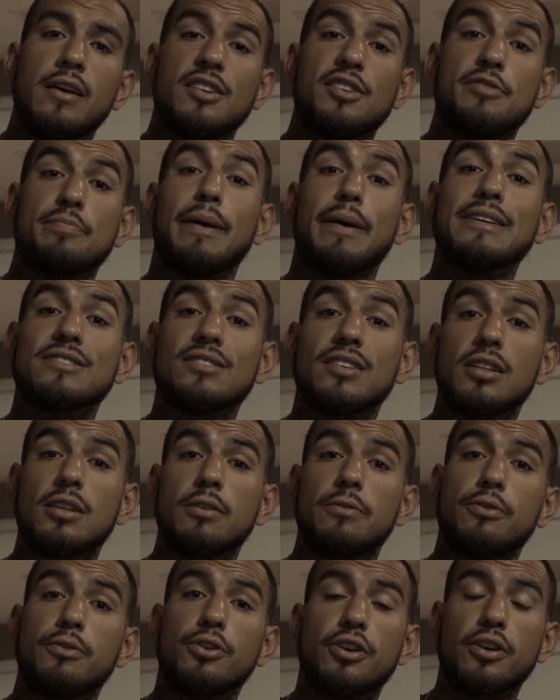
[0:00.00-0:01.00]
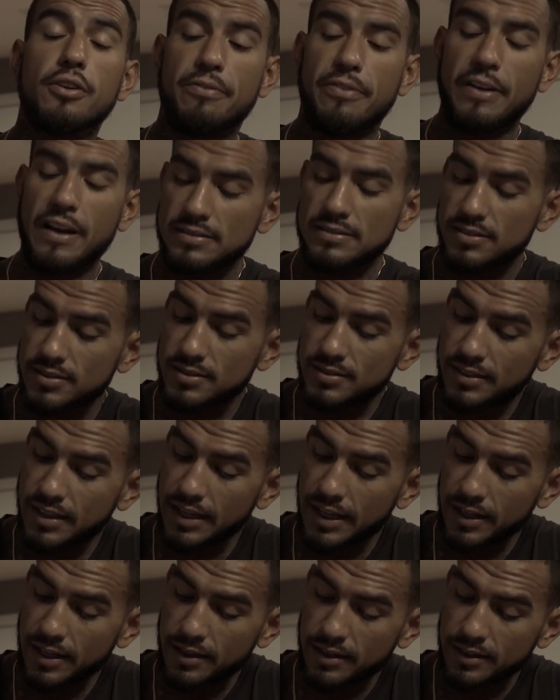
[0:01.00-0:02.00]
especially if you're on a fasted
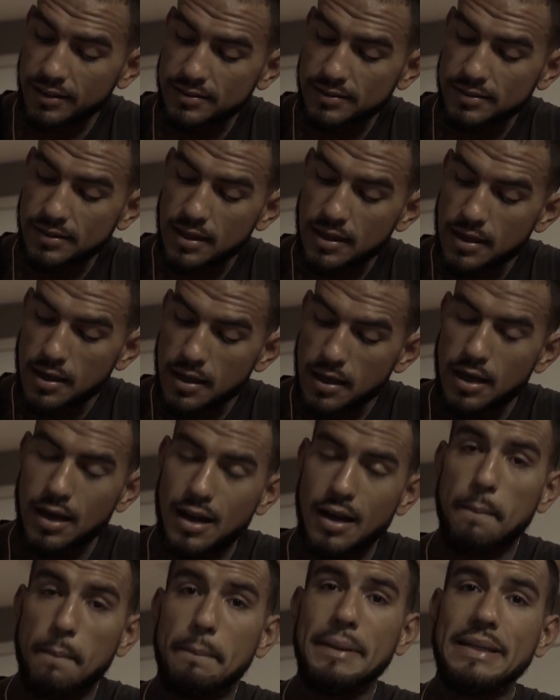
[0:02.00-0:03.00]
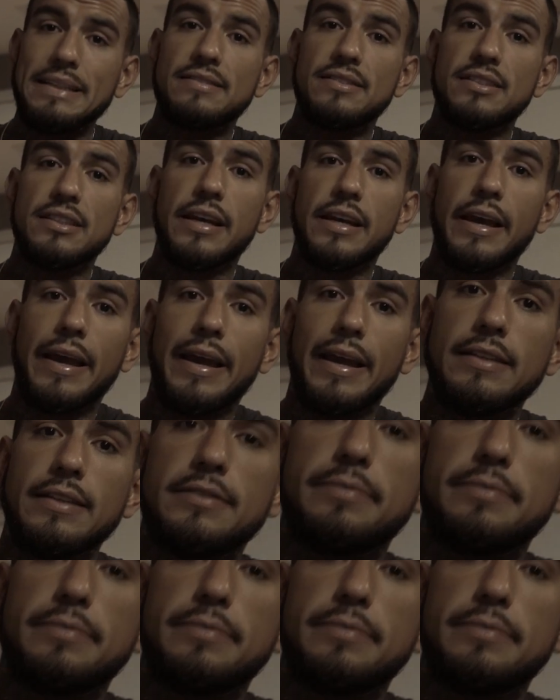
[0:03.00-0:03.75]
state, is BCAAs.